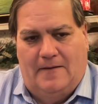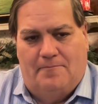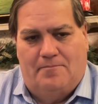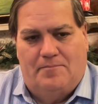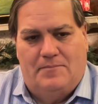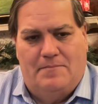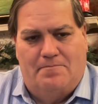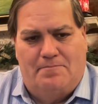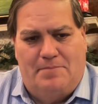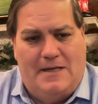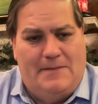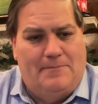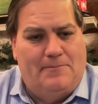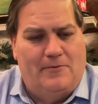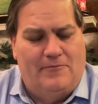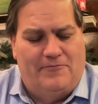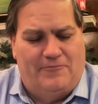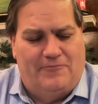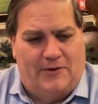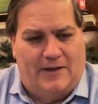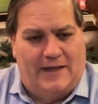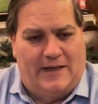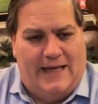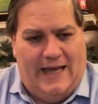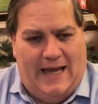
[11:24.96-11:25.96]
People
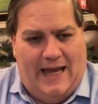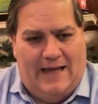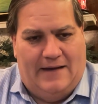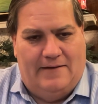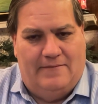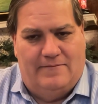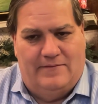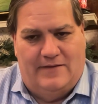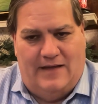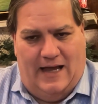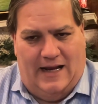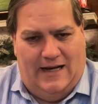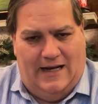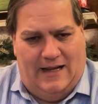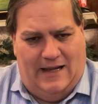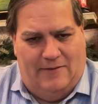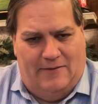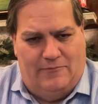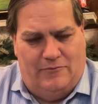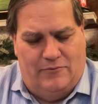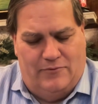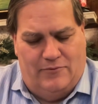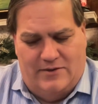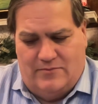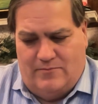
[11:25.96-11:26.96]
forget
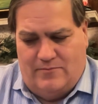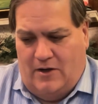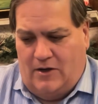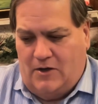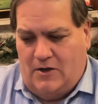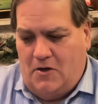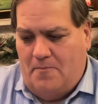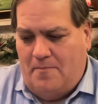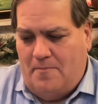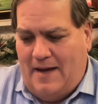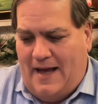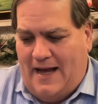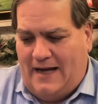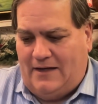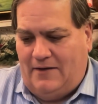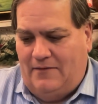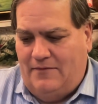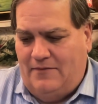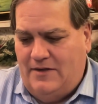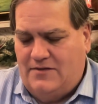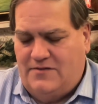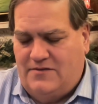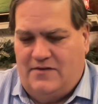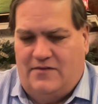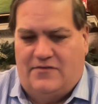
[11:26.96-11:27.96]
that. The reason why I'll go back on
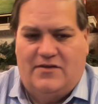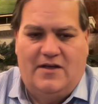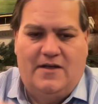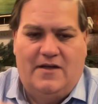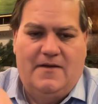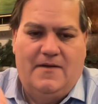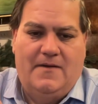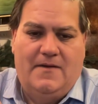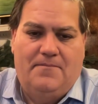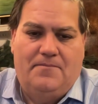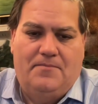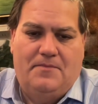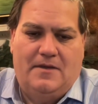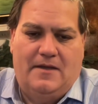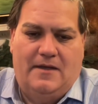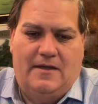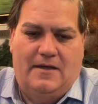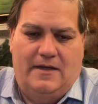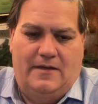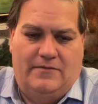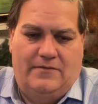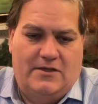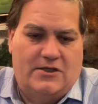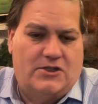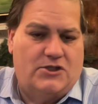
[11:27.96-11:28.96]
this is
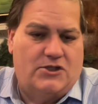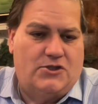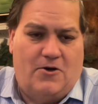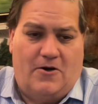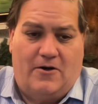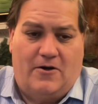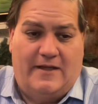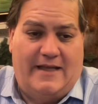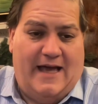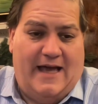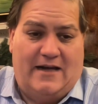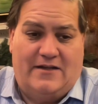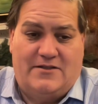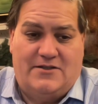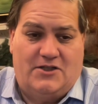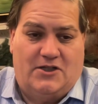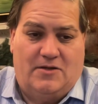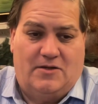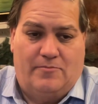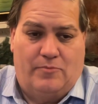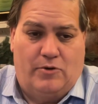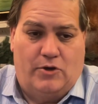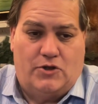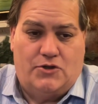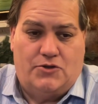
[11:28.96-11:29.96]
this started out as a
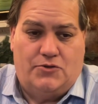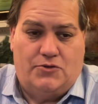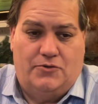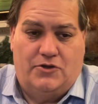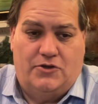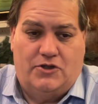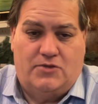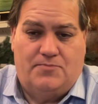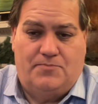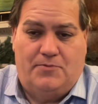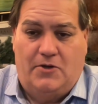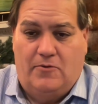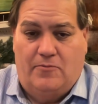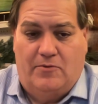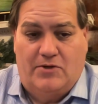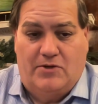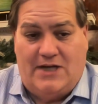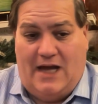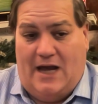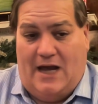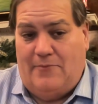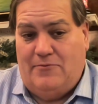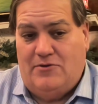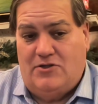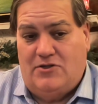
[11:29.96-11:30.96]
commercial dispute, which
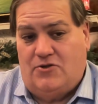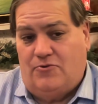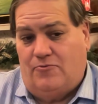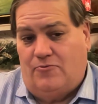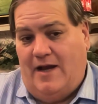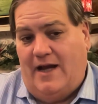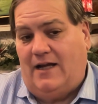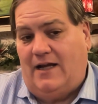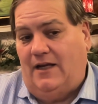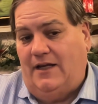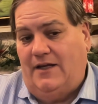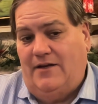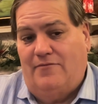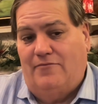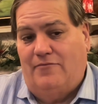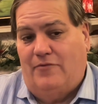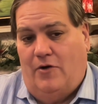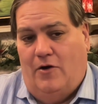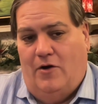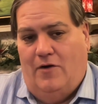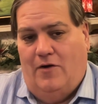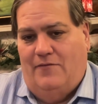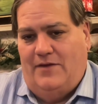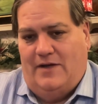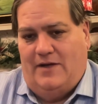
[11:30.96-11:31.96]
I was directly
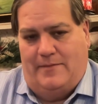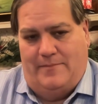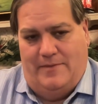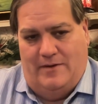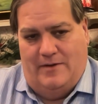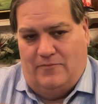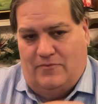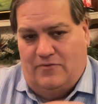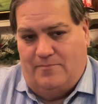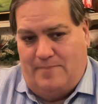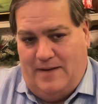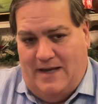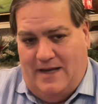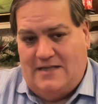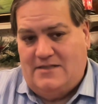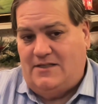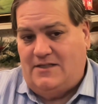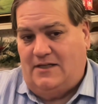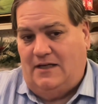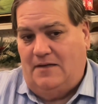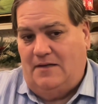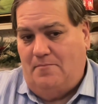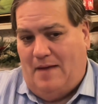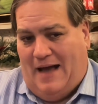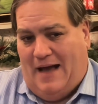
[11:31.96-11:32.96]
involved in. I mean, it was
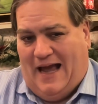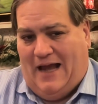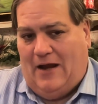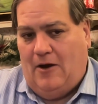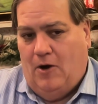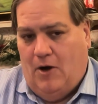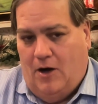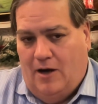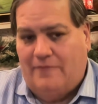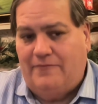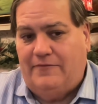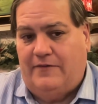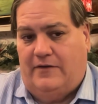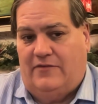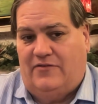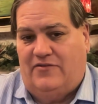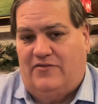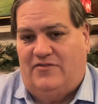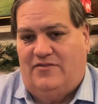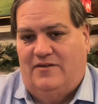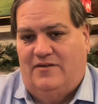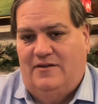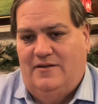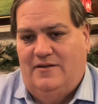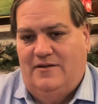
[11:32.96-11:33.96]
basically my
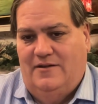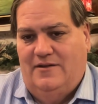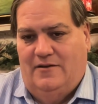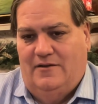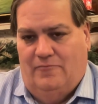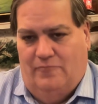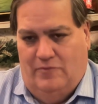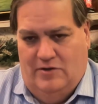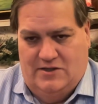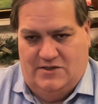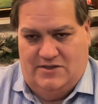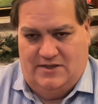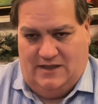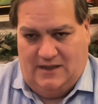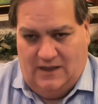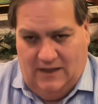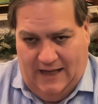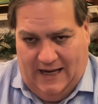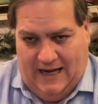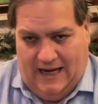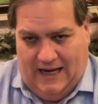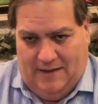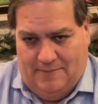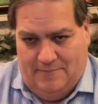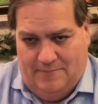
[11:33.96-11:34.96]
office was the
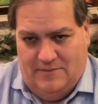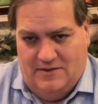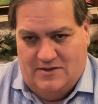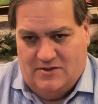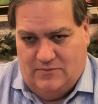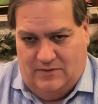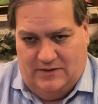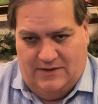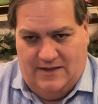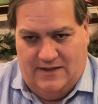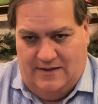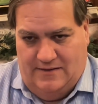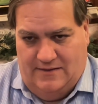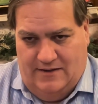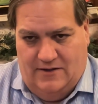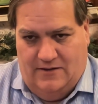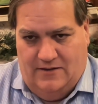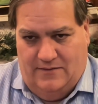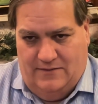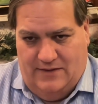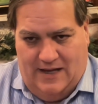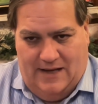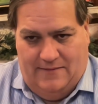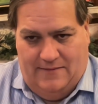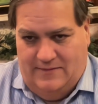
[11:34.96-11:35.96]
claim. This is what that
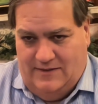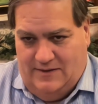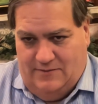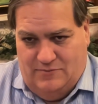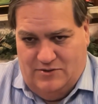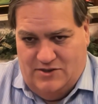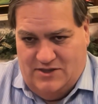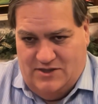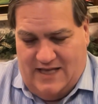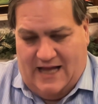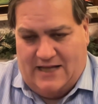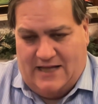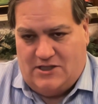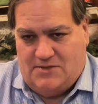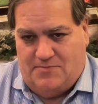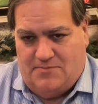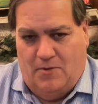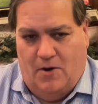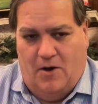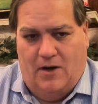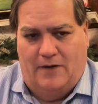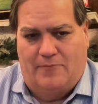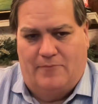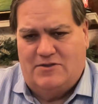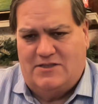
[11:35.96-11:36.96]
it was that
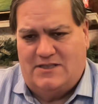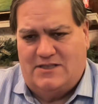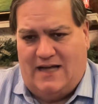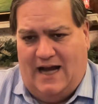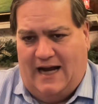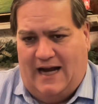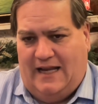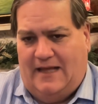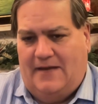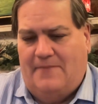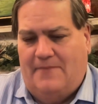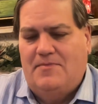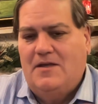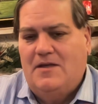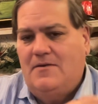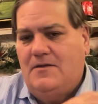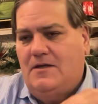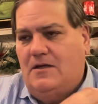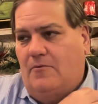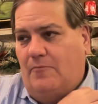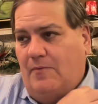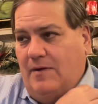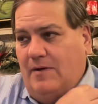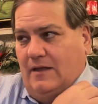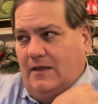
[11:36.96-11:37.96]
small. It was tiny.
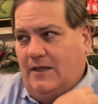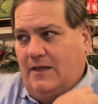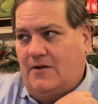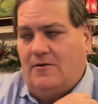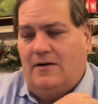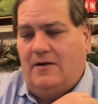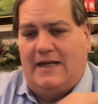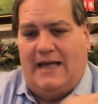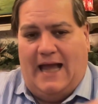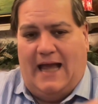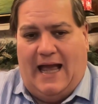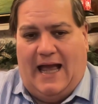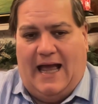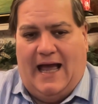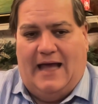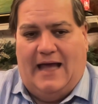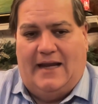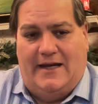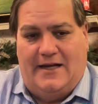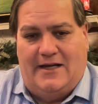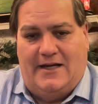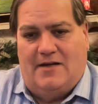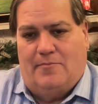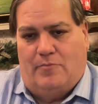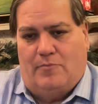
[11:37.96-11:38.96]
We literally had
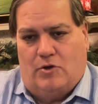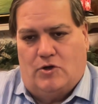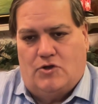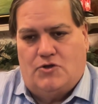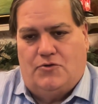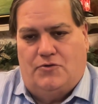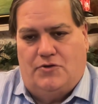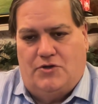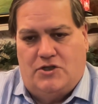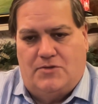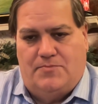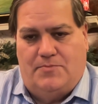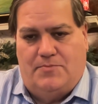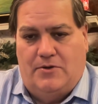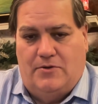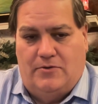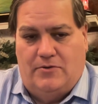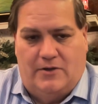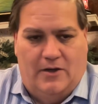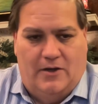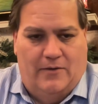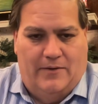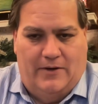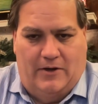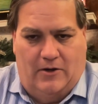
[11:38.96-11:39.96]
a commercial dispute
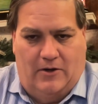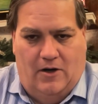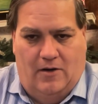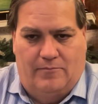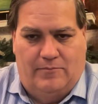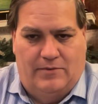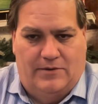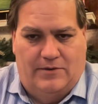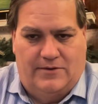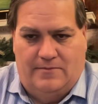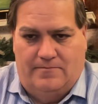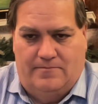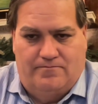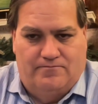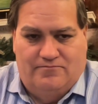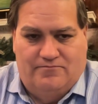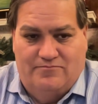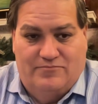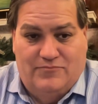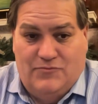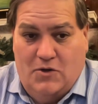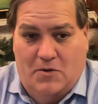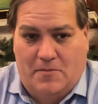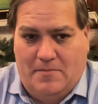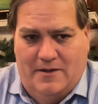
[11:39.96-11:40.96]
going on with
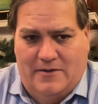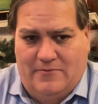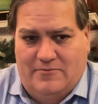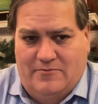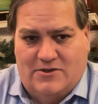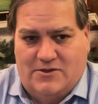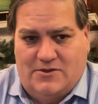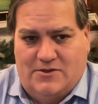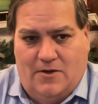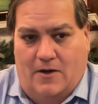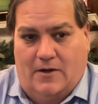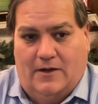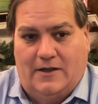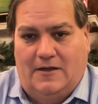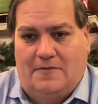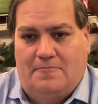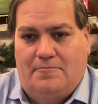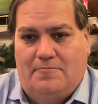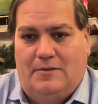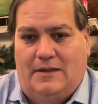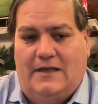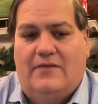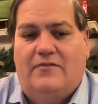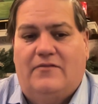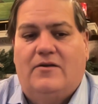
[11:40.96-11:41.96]
nobody was talking
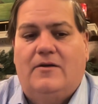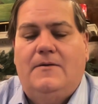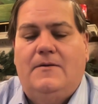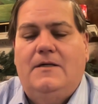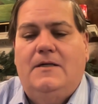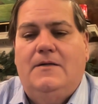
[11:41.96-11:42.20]
police.